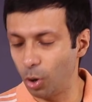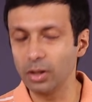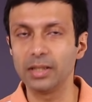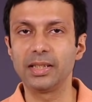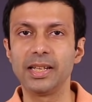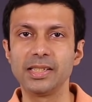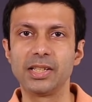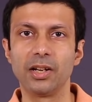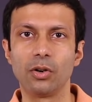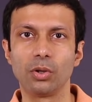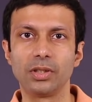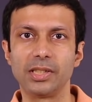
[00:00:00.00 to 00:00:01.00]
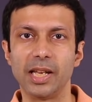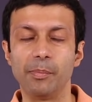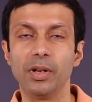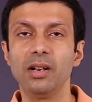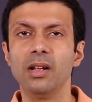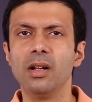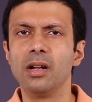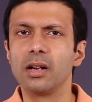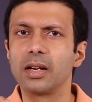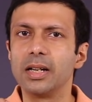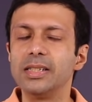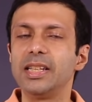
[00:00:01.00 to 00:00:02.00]
the things here on the table
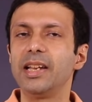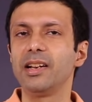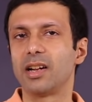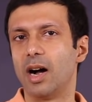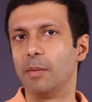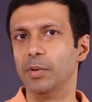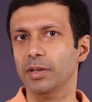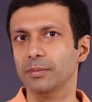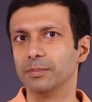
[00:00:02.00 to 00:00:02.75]
contain carbon?